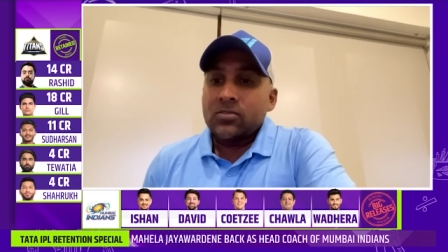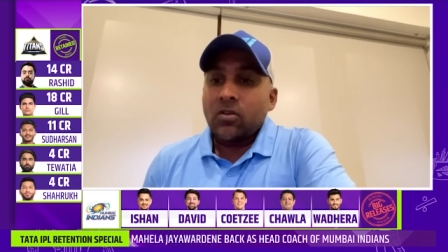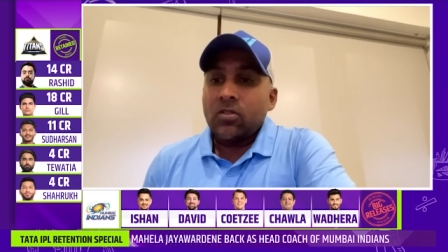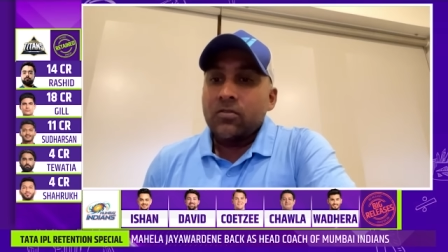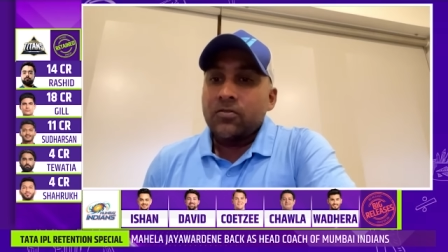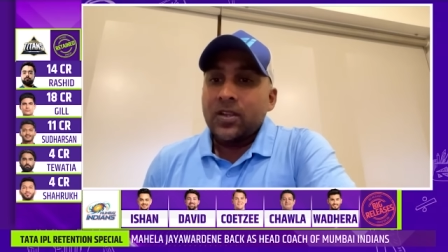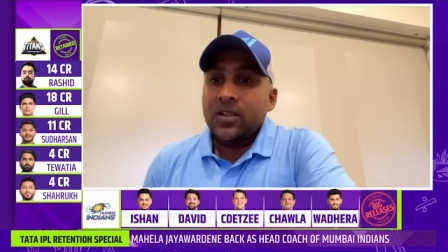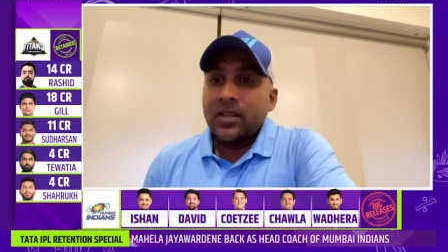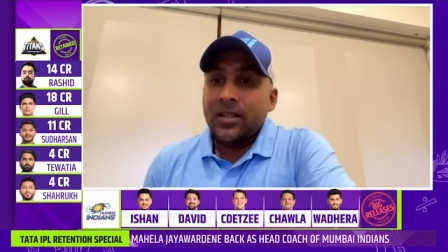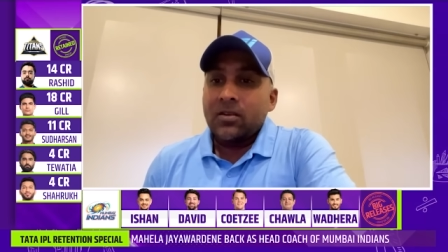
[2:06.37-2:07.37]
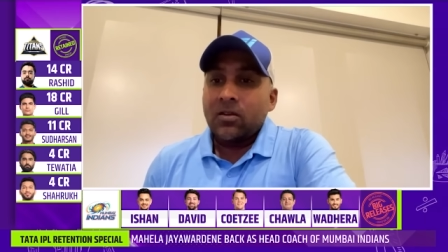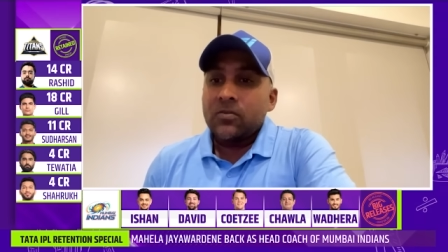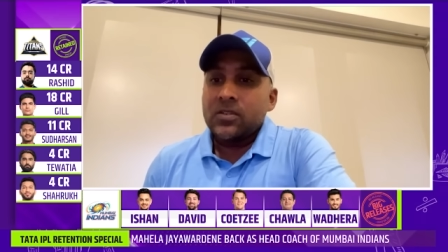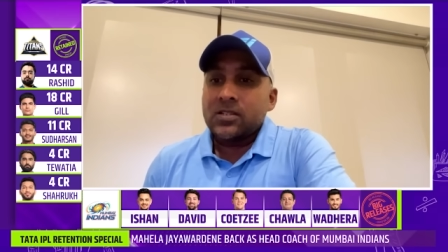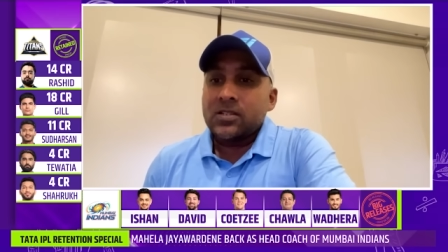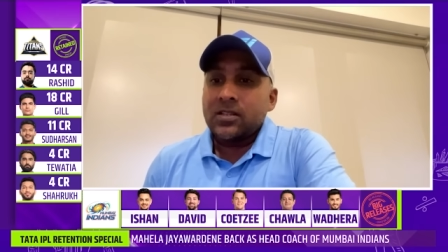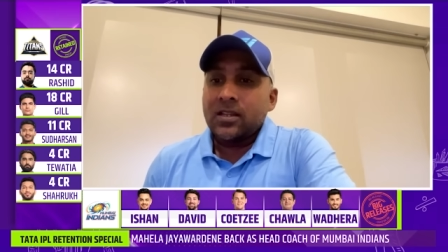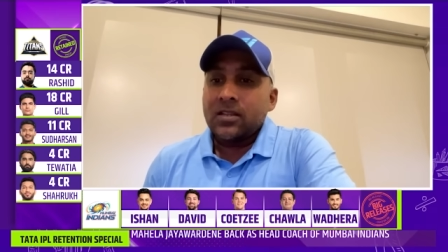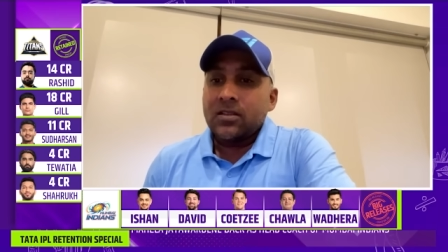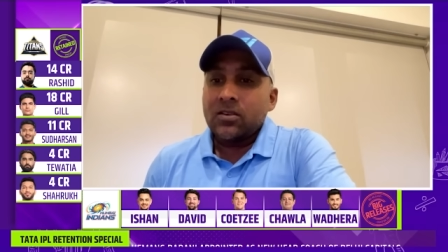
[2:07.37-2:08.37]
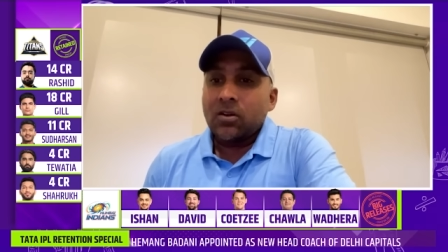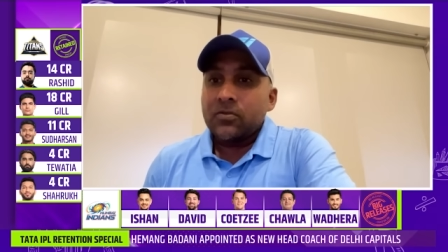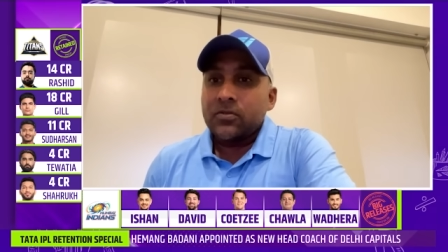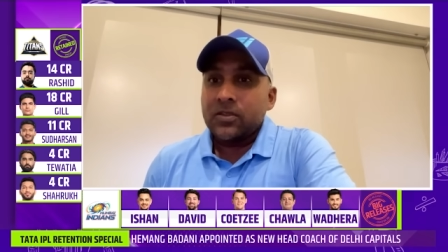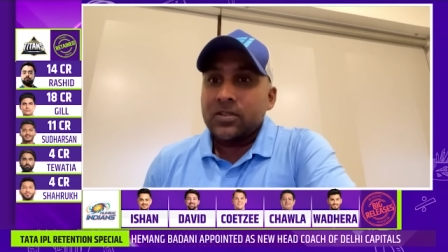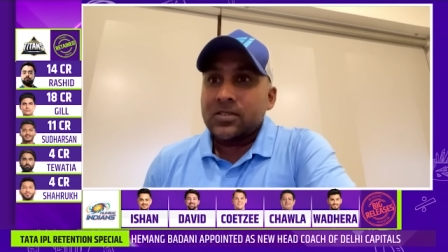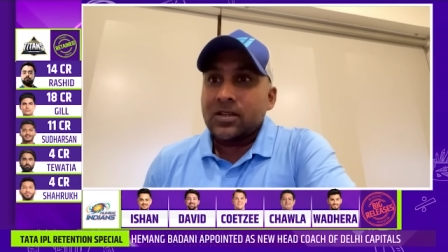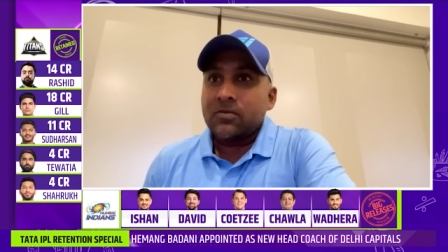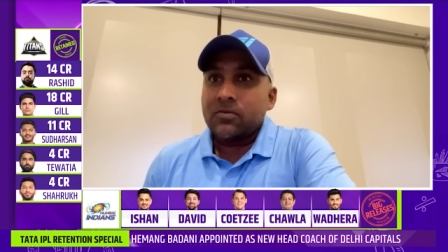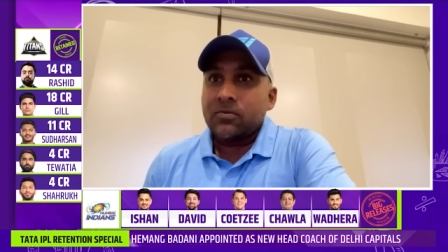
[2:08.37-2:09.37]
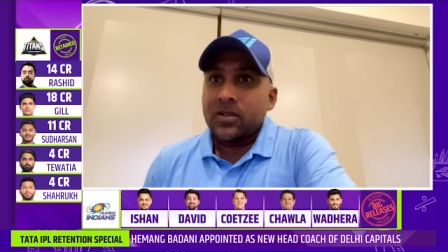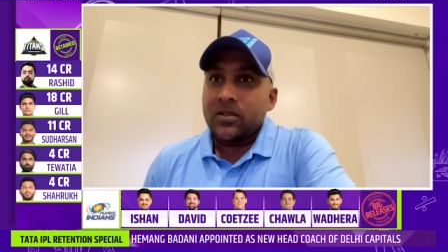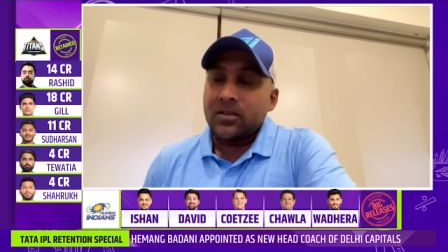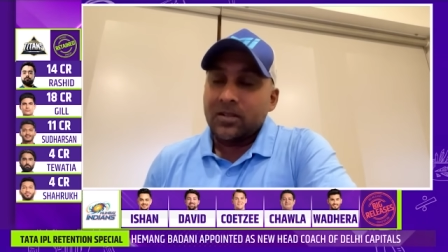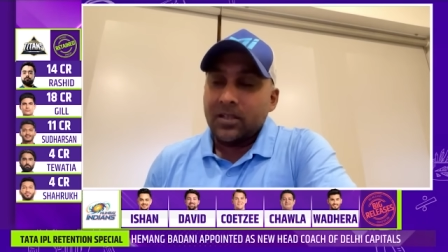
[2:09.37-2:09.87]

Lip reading: on the field, and obviously, then the off the field stuff will